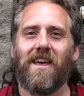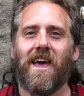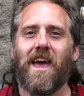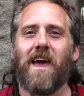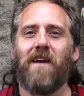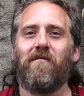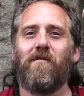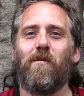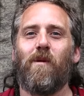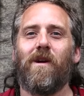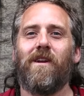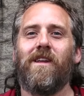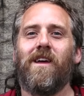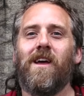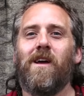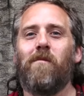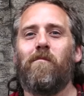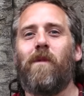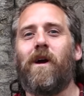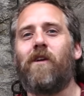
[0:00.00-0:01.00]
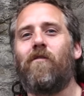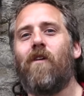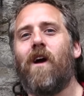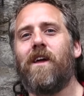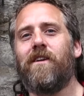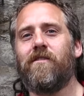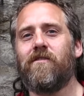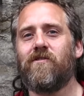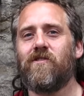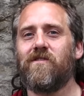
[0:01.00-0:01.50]
Hey everyone, my
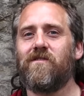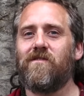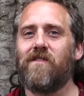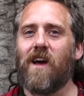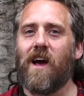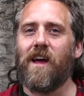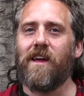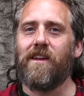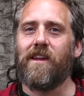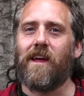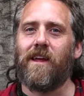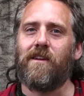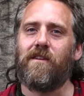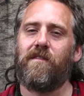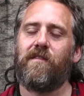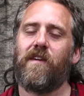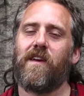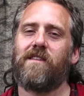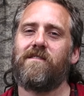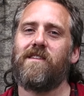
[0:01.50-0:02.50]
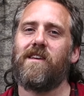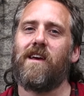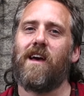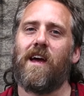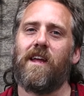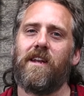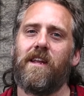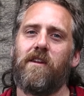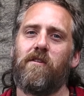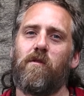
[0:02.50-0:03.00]
grinder just died, and to fix it
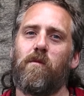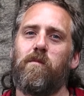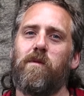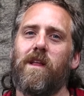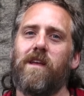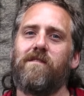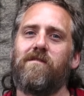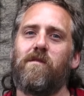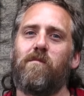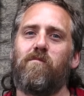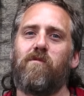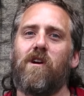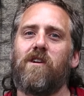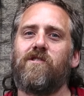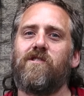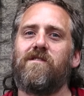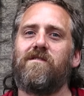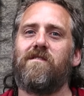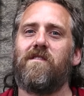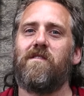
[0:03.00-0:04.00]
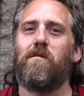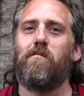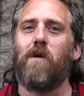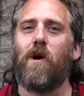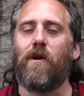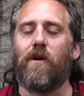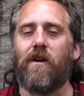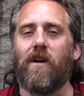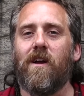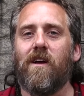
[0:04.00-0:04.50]
I need to replace the brushes in the
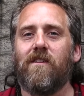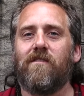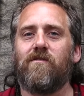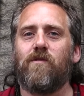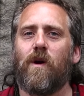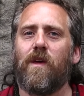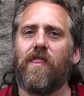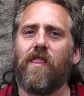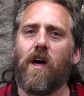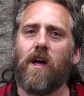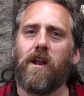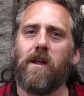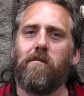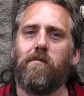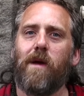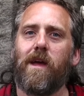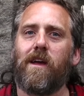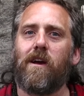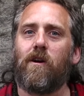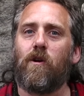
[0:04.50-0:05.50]
motor, so I thought I'd make a